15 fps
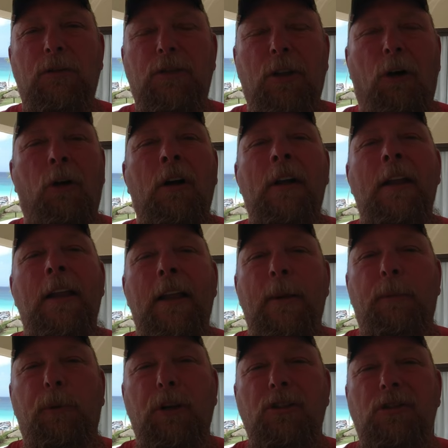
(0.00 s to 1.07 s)
So
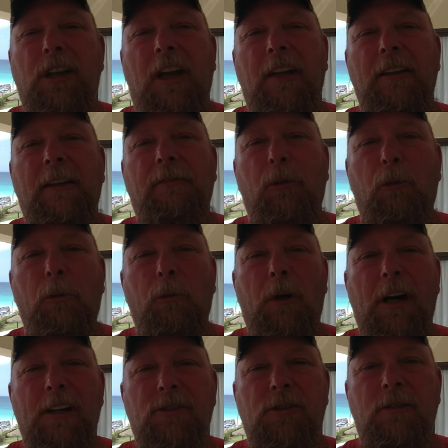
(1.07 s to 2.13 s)
appreciate everyone
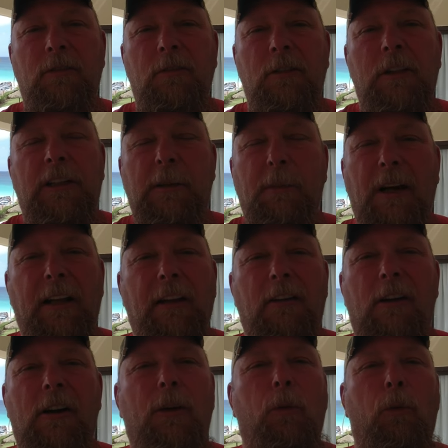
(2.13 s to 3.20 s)
watching. Come on
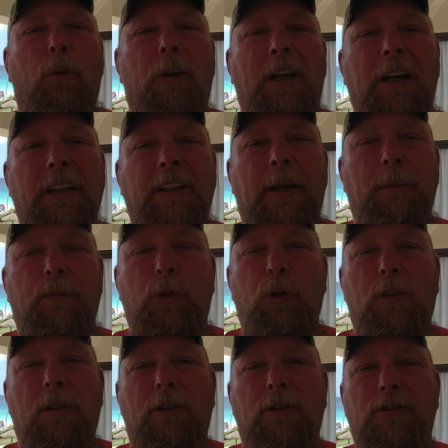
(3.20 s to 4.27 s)
along. We'll head up, do a
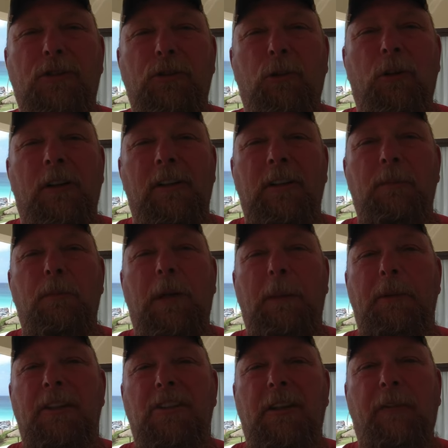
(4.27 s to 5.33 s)
little snorkeling,
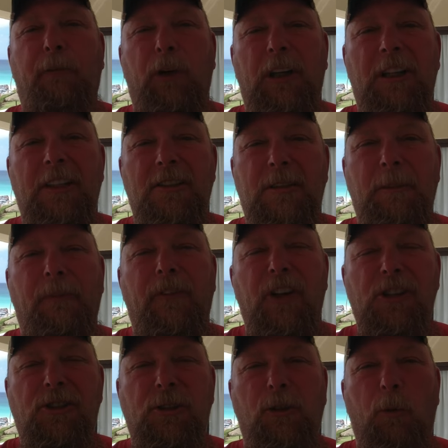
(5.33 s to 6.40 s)
maybe see if we can get some
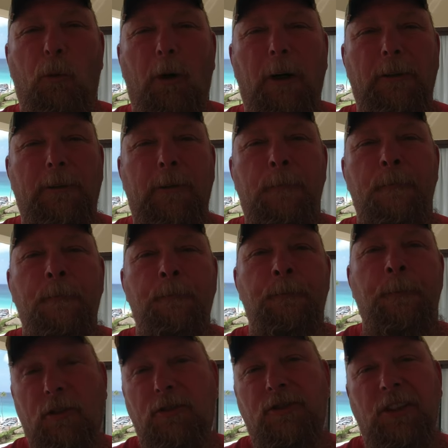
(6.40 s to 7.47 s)
fish in the water.
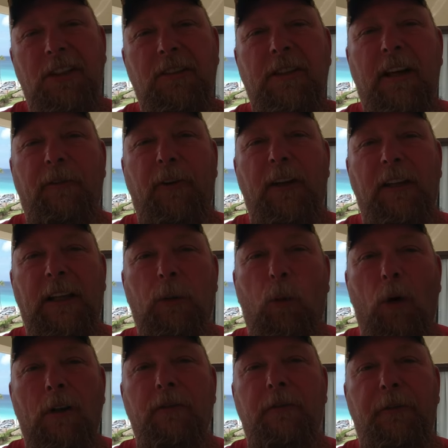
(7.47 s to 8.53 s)
You'll see definitely
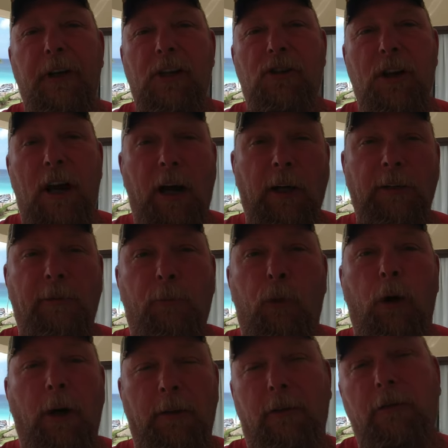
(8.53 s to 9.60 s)
one fish out of
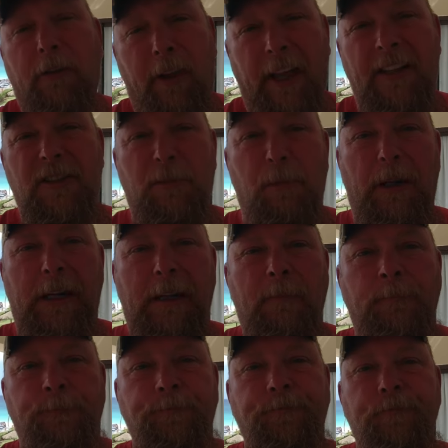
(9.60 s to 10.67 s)
water. That's
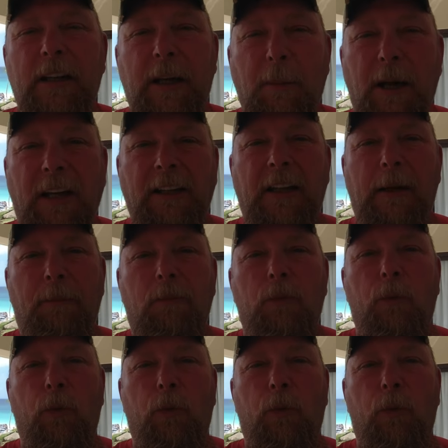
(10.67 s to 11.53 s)
me. Come on up.